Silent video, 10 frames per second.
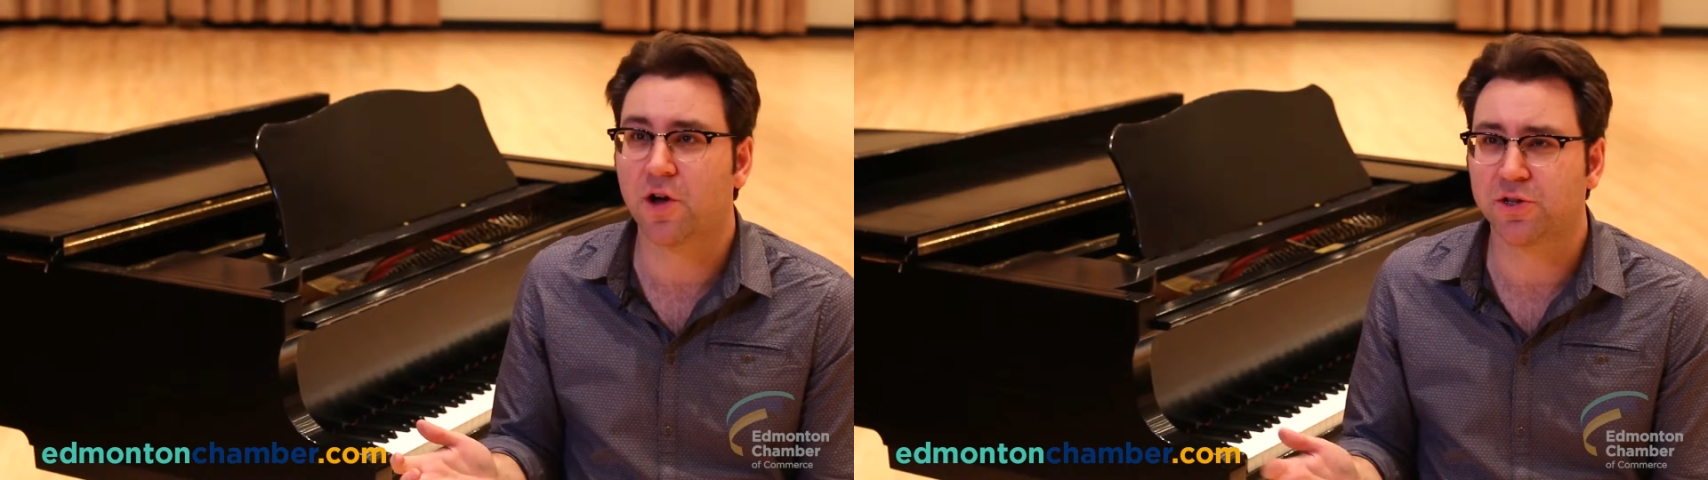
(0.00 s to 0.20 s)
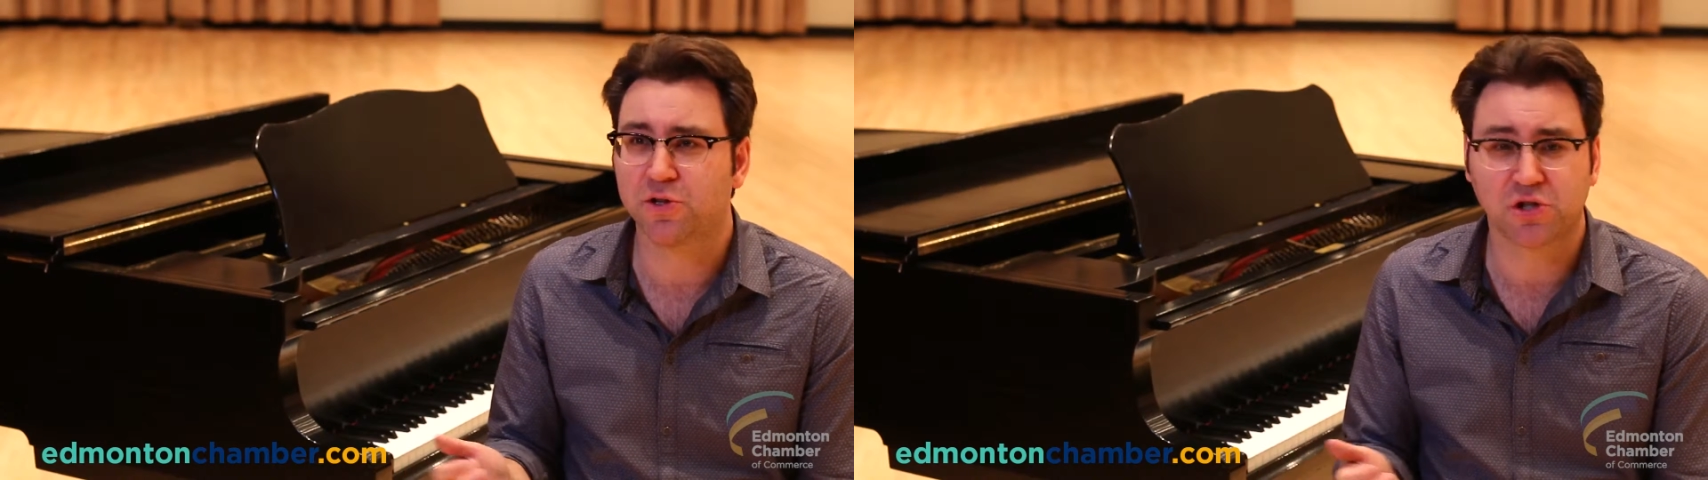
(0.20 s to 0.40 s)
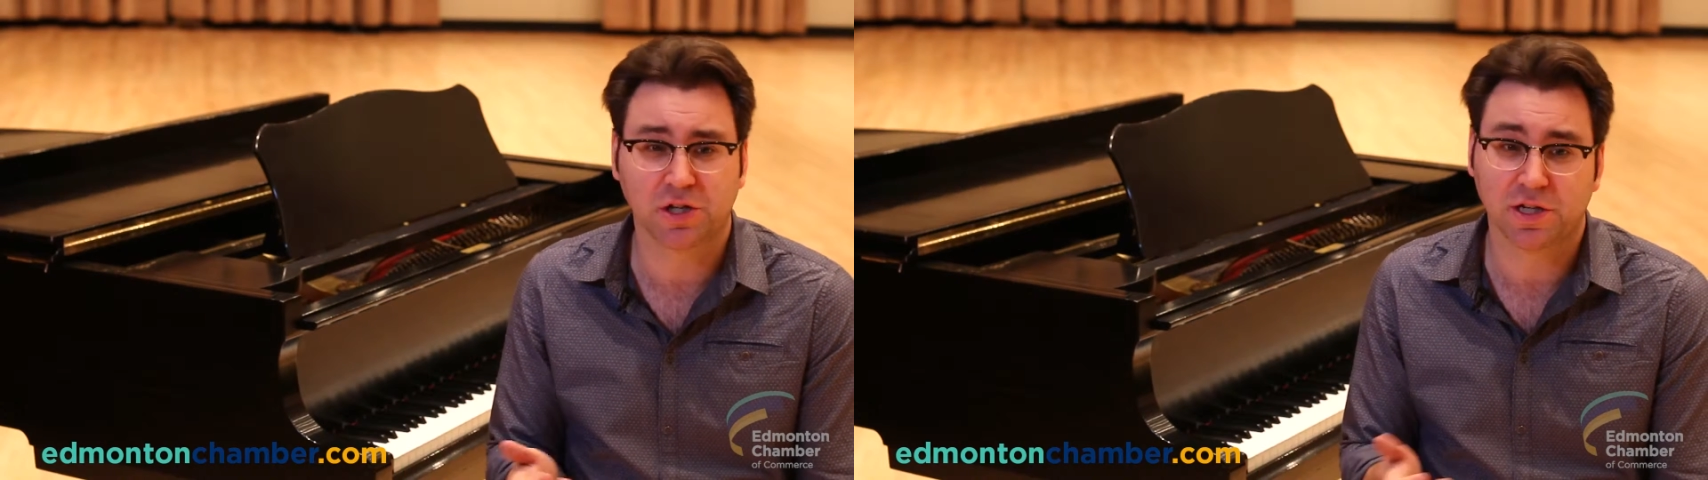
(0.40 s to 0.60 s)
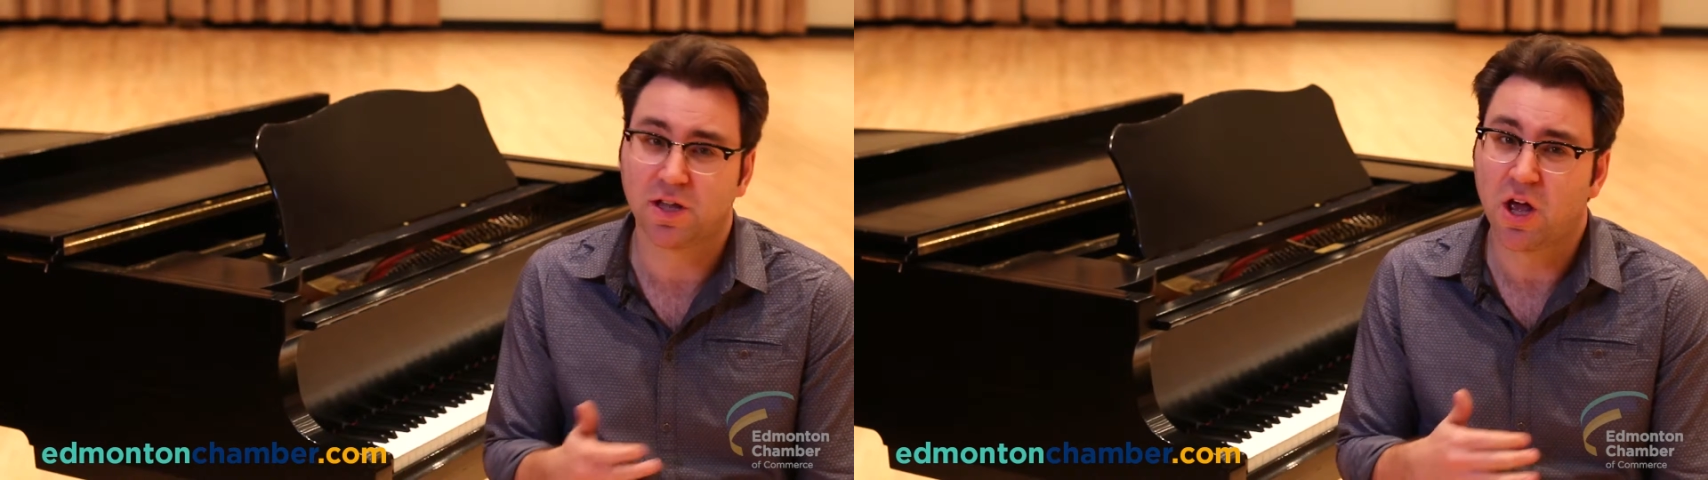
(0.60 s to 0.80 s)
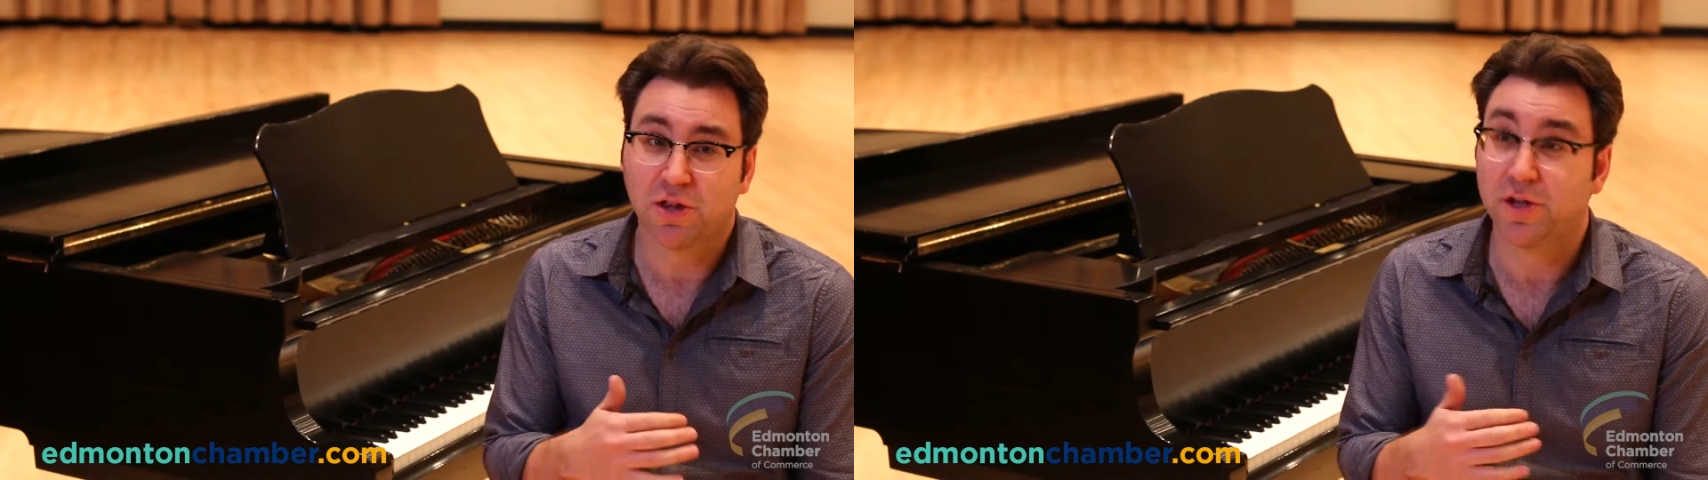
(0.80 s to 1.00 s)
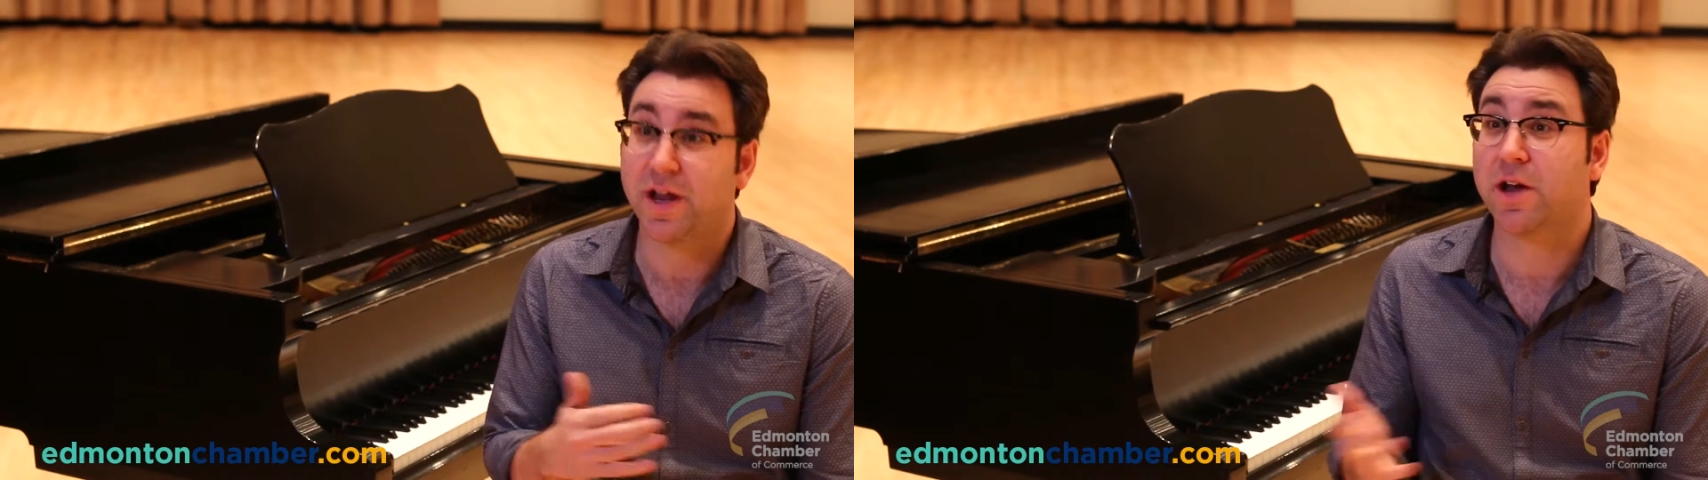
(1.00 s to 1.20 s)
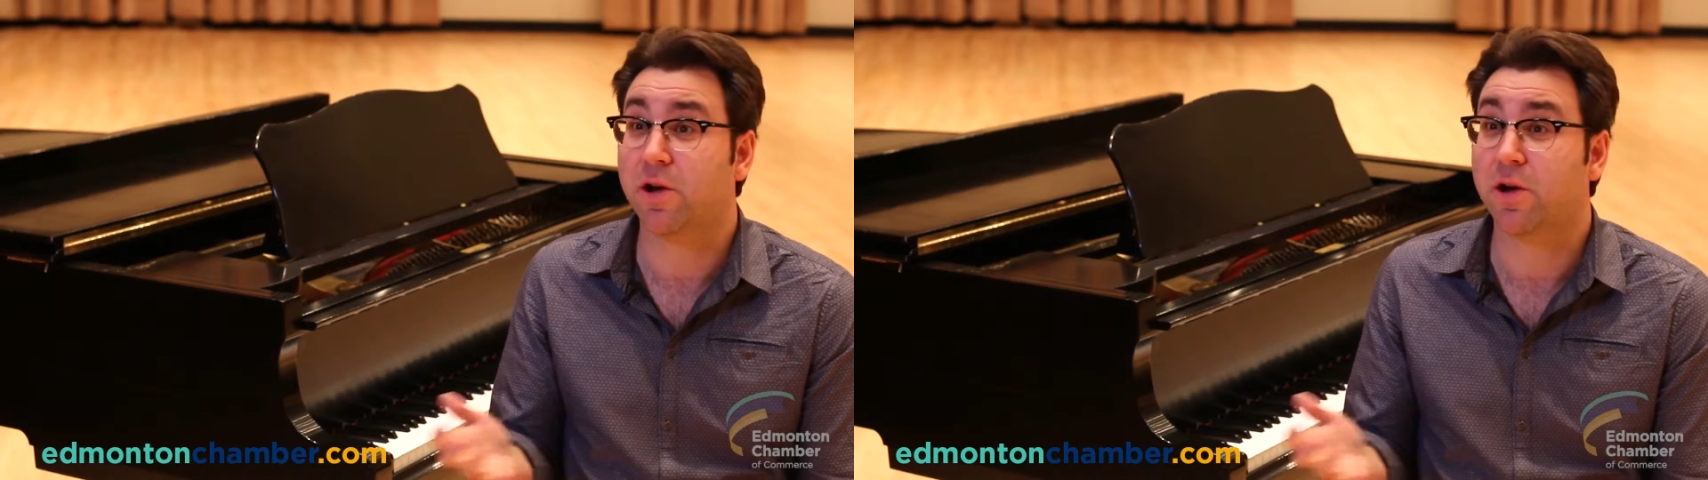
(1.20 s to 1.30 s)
Usually the